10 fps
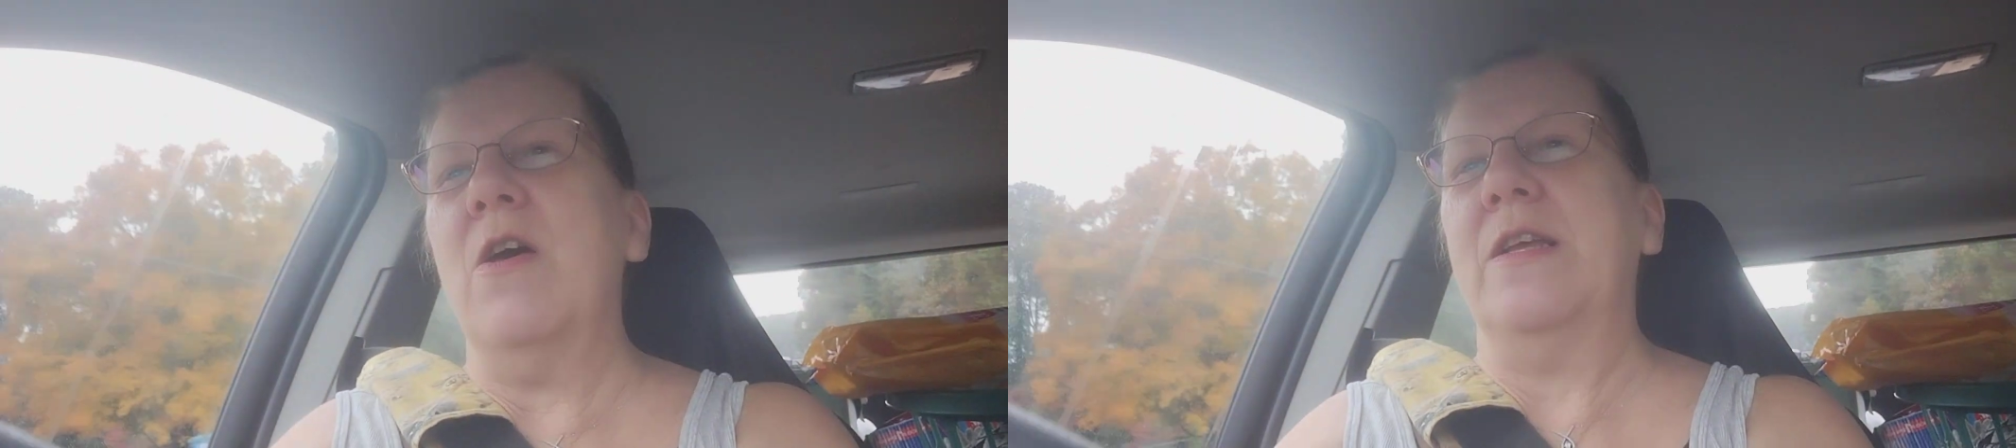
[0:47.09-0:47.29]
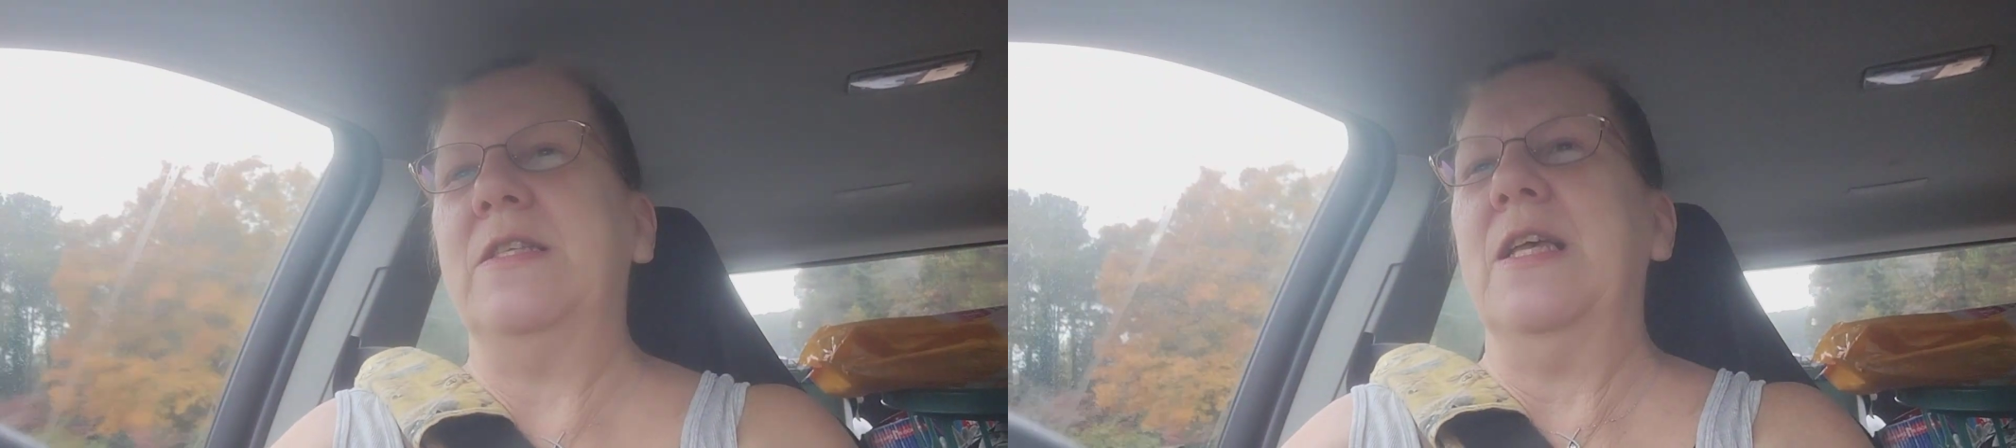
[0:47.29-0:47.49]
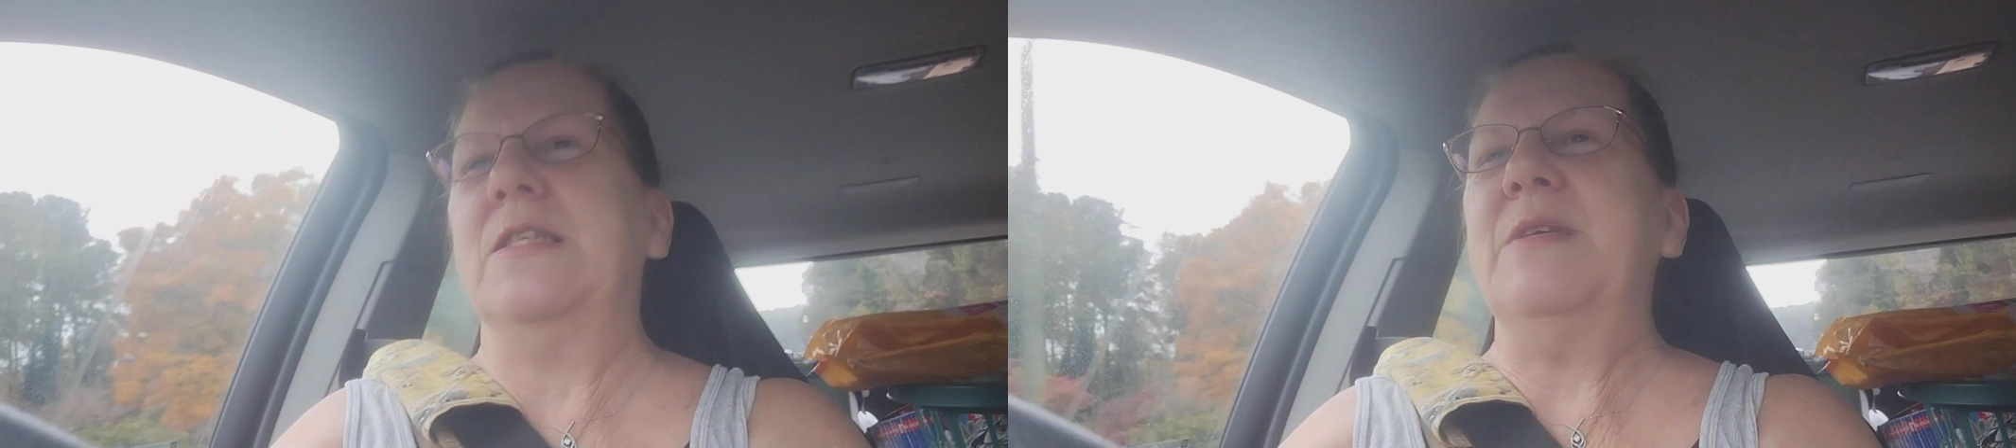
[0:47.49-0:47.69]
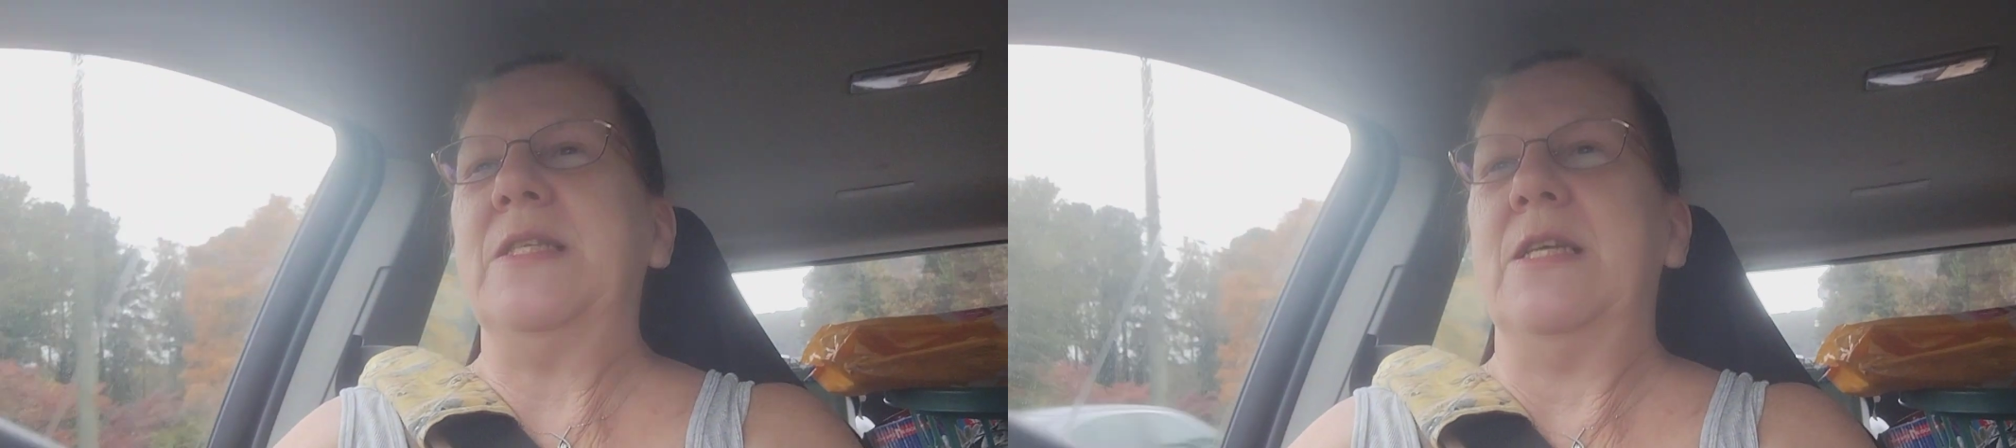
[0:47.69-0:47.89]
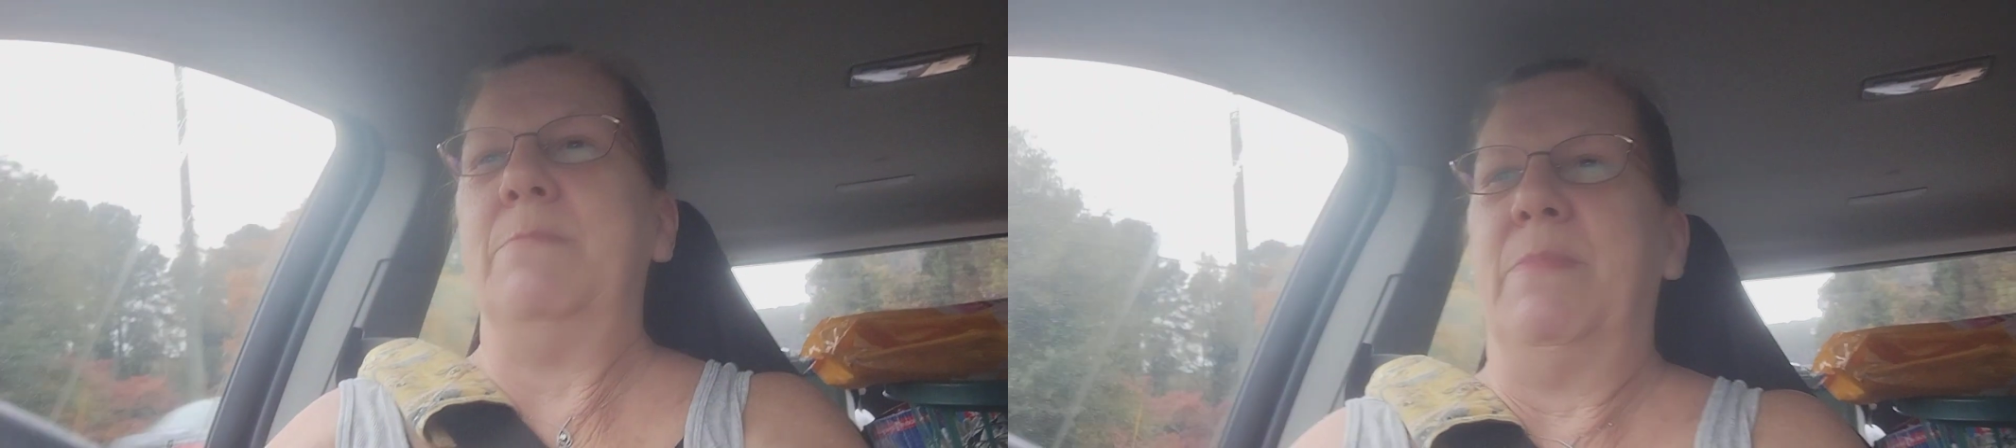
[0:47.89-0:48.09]
on a sesame
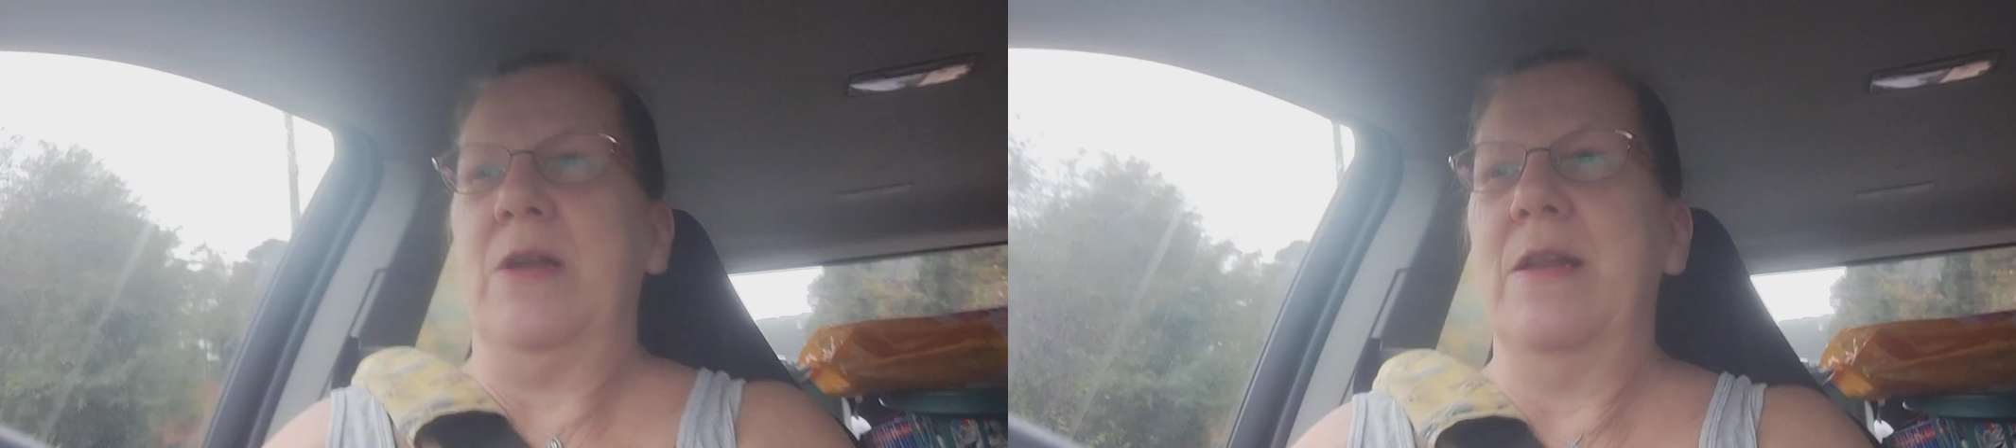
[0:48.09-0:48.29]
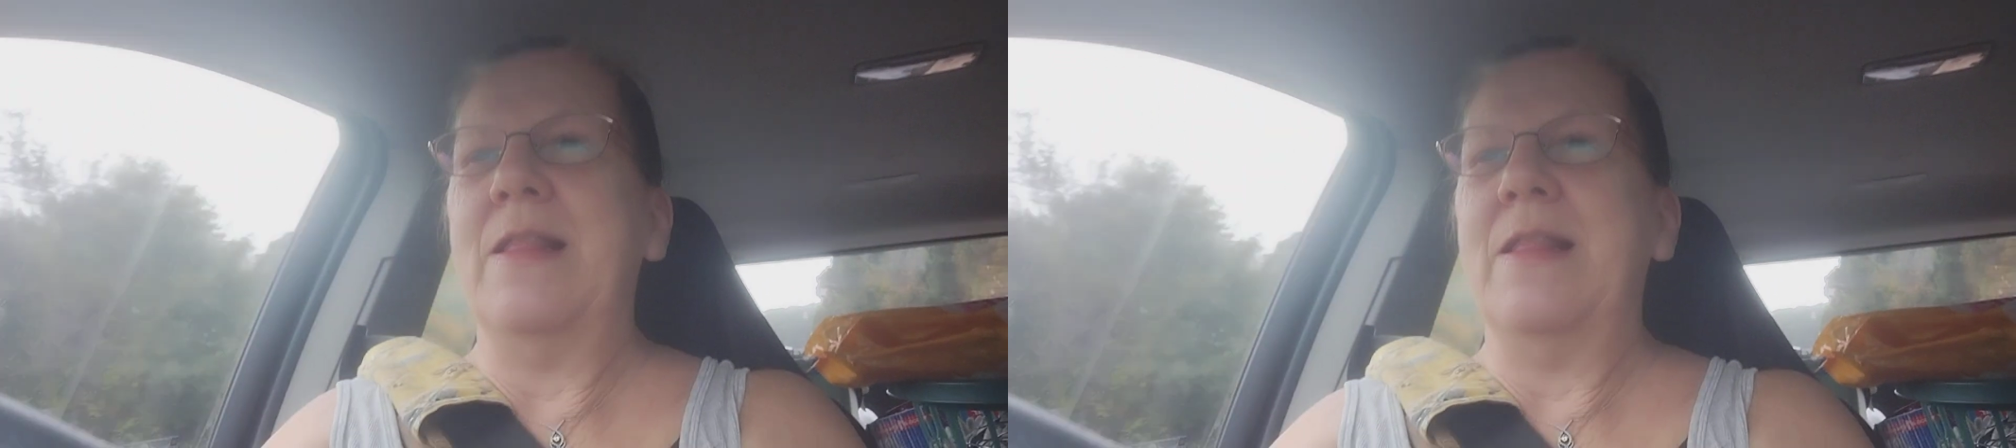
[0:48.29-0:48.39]
seed bun.